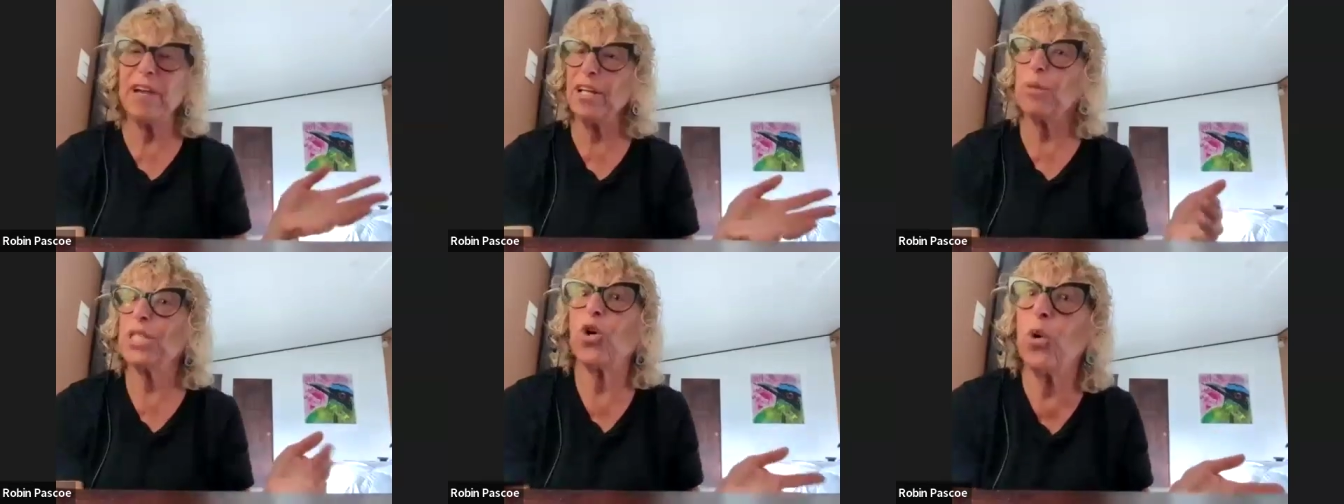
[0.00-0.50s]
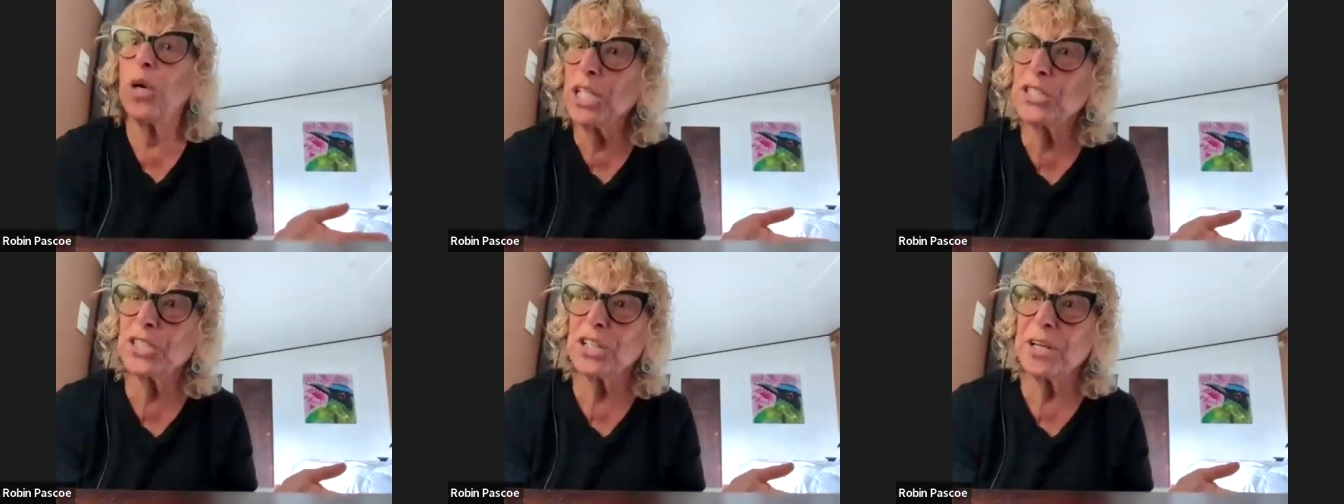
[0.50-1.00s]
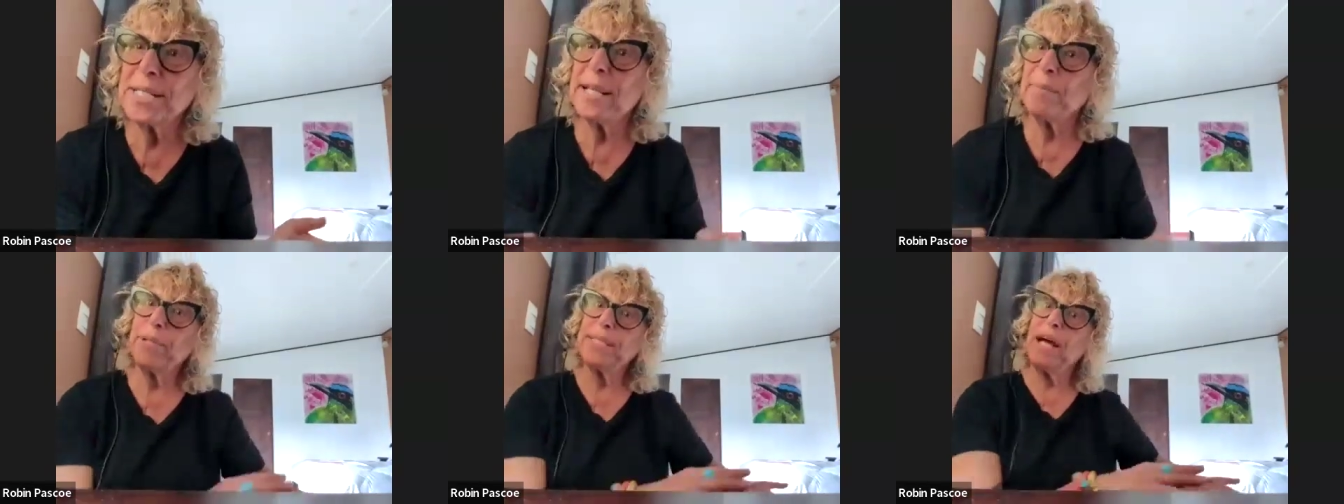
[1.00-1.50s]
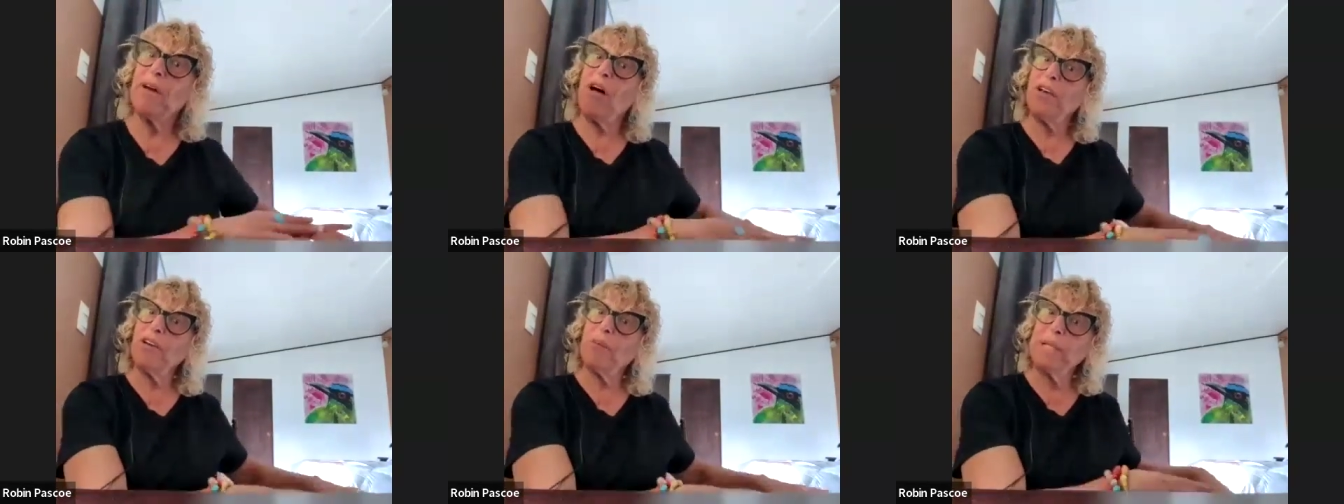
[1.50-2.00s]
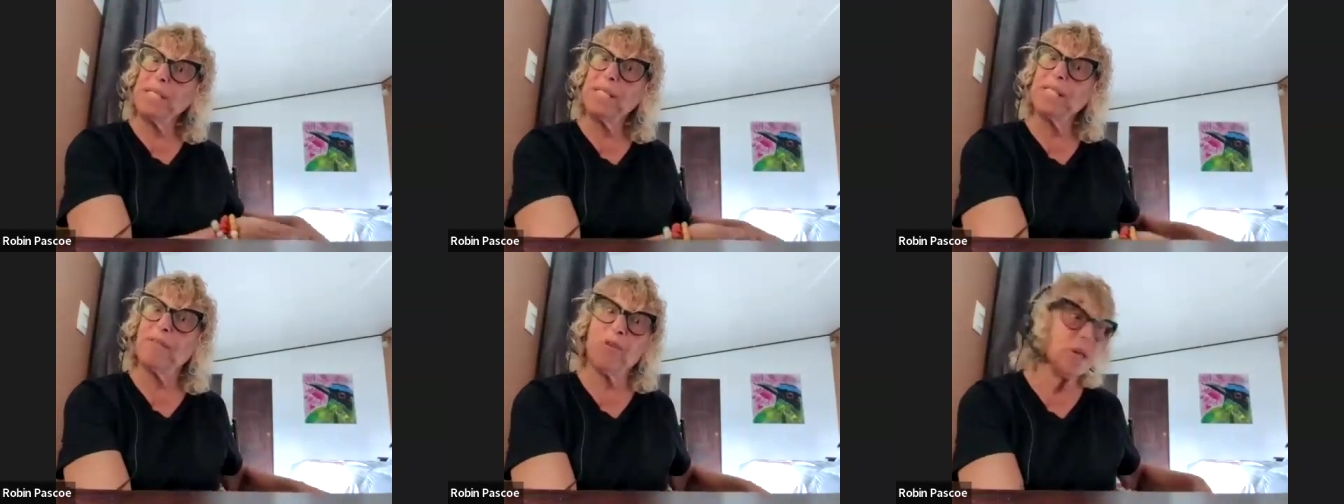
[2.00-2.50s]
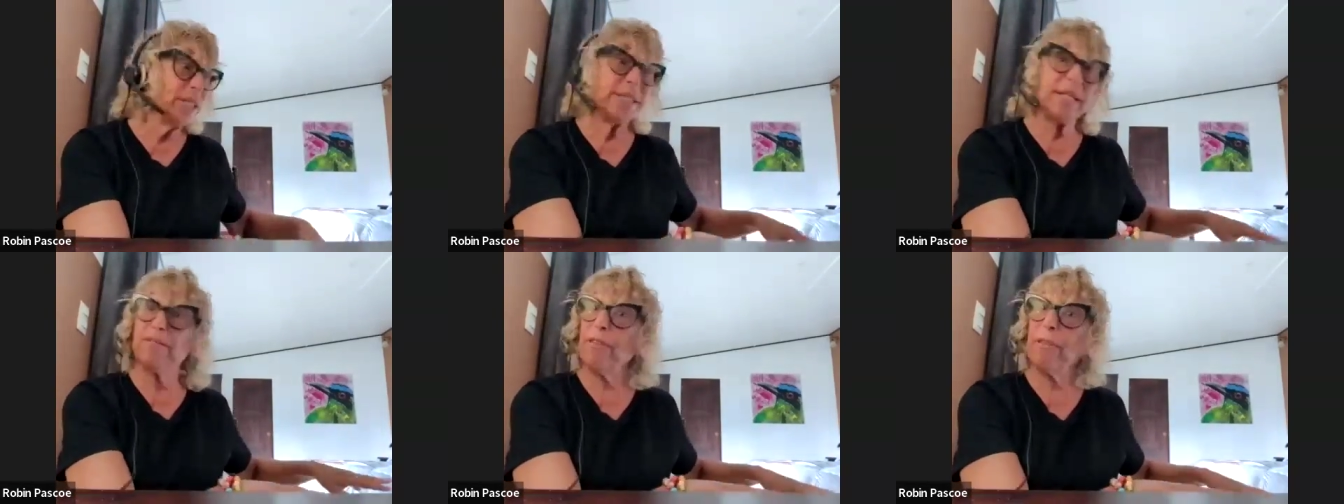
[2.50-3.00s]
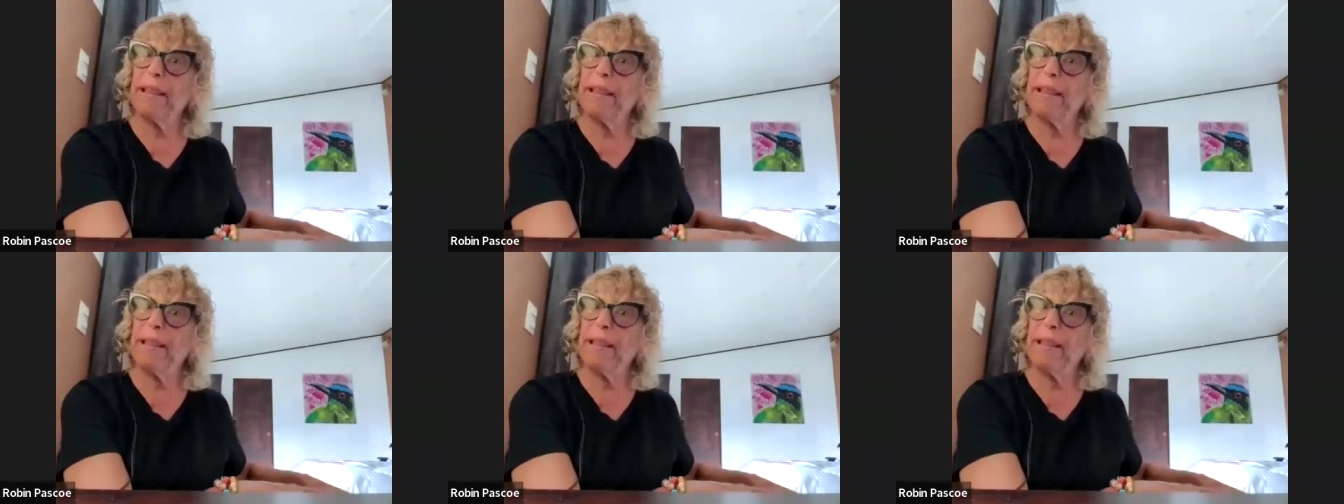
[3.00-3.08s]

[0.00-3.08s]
who was a quilter. I said, put down all your pieces of quilting for the